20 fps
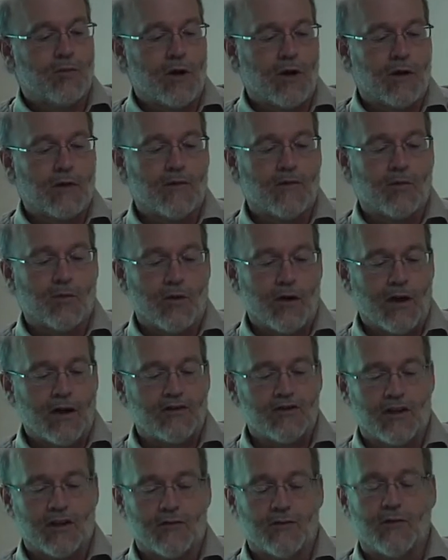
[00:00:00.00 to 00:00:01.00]
part of the
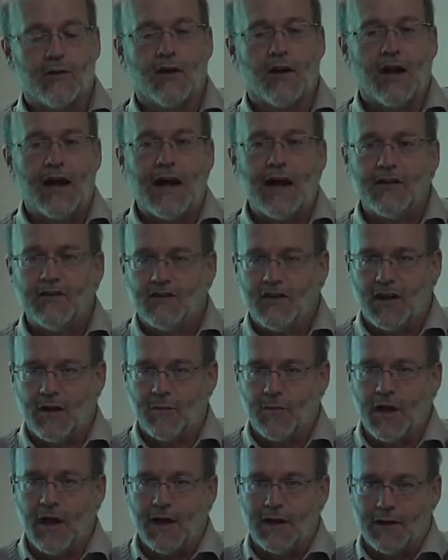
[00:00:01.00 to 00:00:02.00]
project for last, and
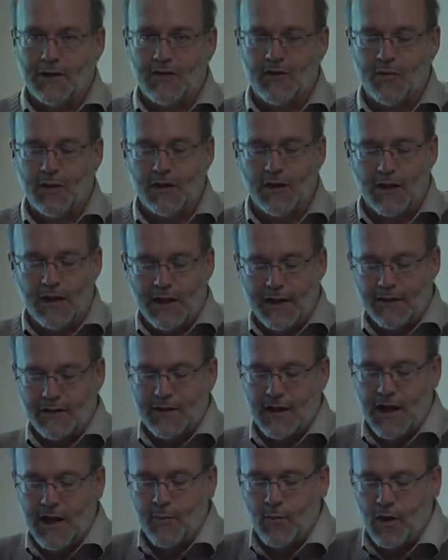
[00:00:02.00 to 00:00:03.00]
I'm not going to spend a lot of
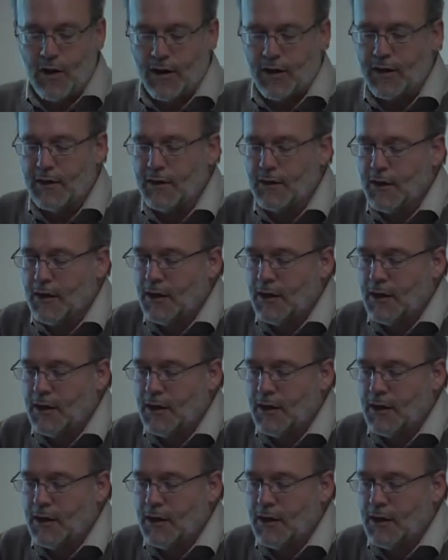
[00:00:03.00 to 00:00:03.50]
time on it,